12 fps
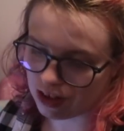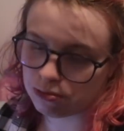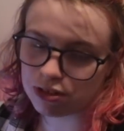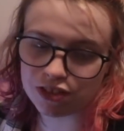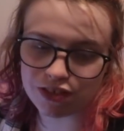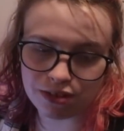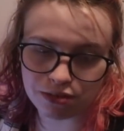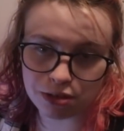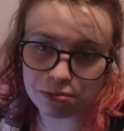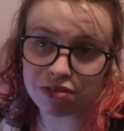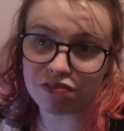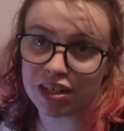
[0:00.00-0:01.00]
family around
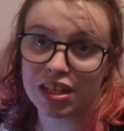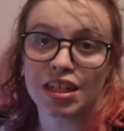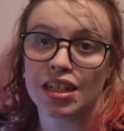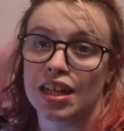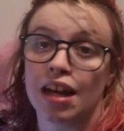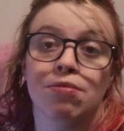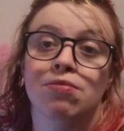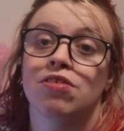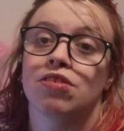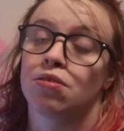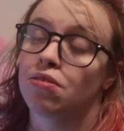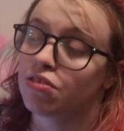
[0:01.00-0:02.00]
can be really
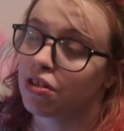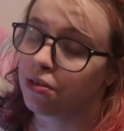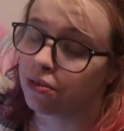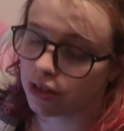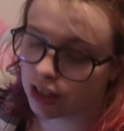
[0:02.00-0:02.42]
helpful, so